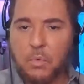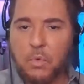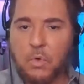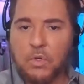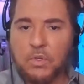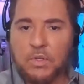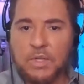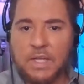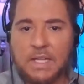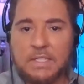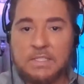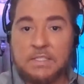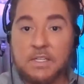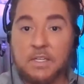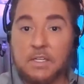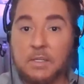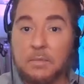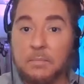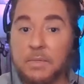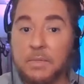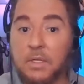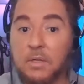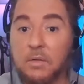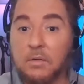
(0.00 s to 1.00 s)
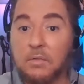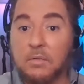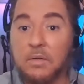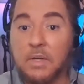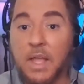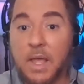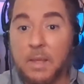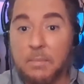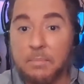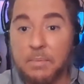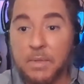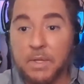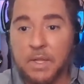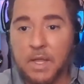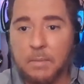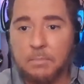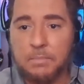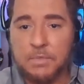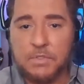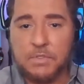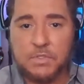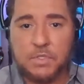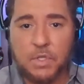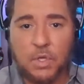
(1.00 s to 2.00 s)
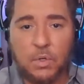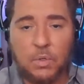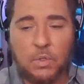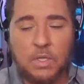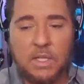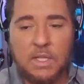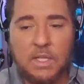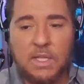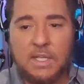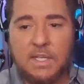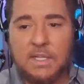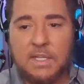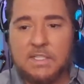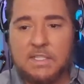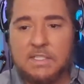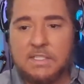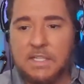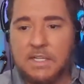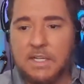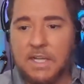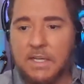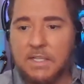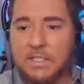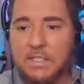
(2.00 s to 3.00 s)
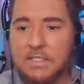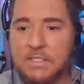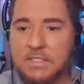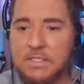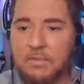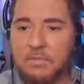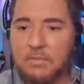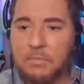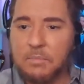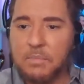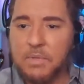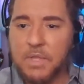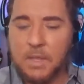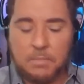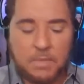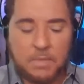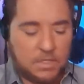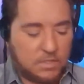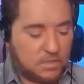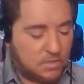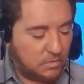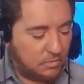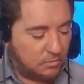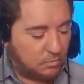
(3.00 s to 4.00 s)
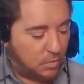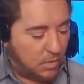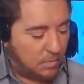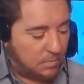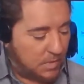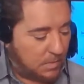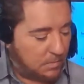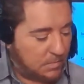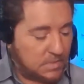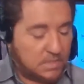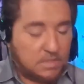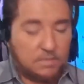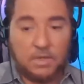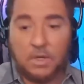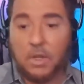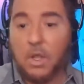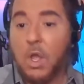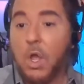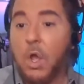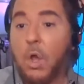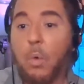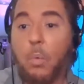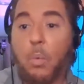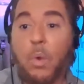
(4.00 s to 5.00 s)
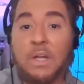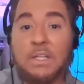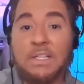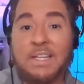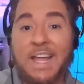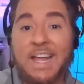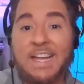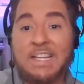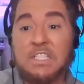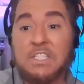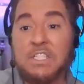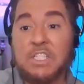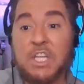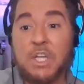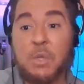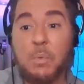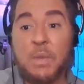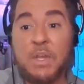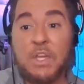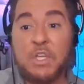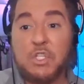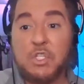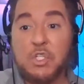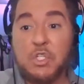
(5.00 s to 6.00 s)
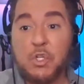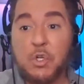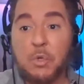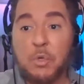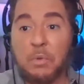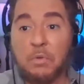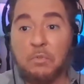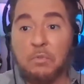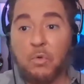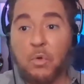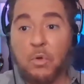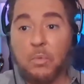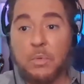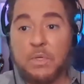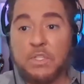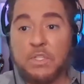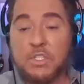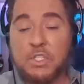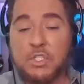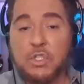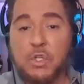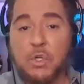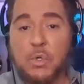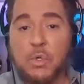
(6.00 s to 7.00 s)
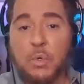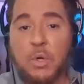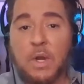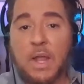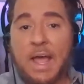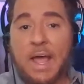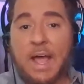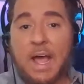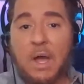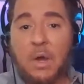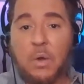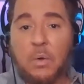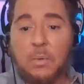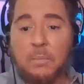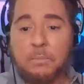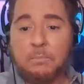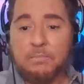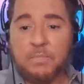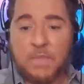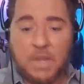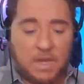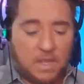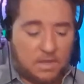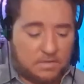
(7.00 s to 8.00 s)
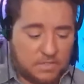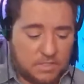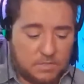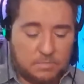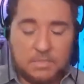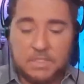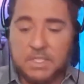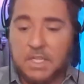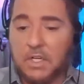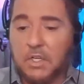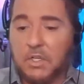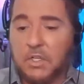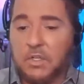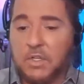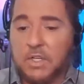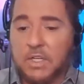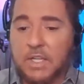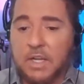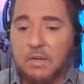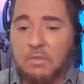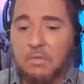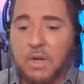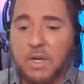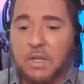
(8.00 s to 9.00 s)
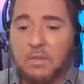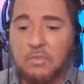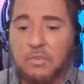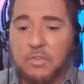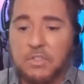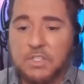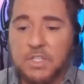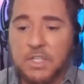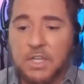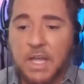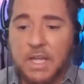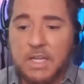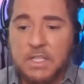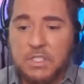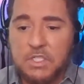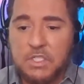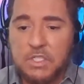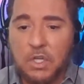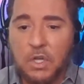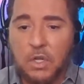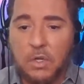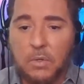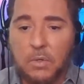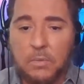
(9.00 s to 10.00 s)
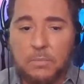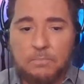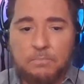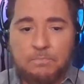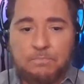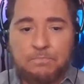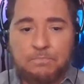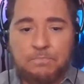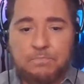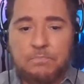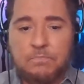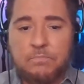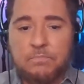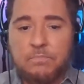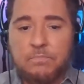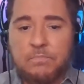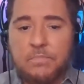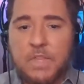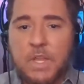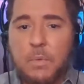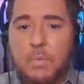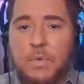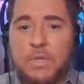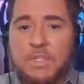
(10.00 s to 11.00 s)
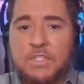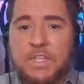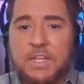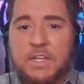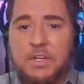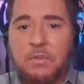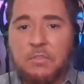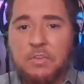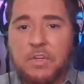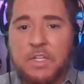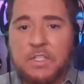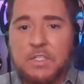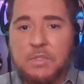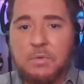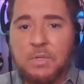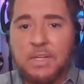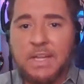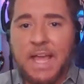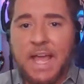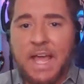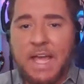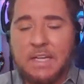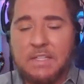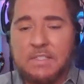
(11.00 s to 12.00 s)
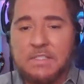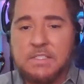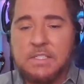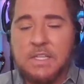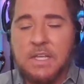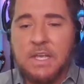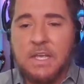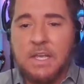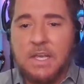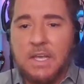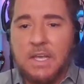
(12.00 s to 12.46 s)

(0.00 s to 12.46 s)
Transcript: more. That's going to be an epic episode tonight at 7 p.m. Eastern, 4 p.m. Pacific. One last thing we do before we scoot out and have some dinner and get ready for tonight's show we say don't forget to relax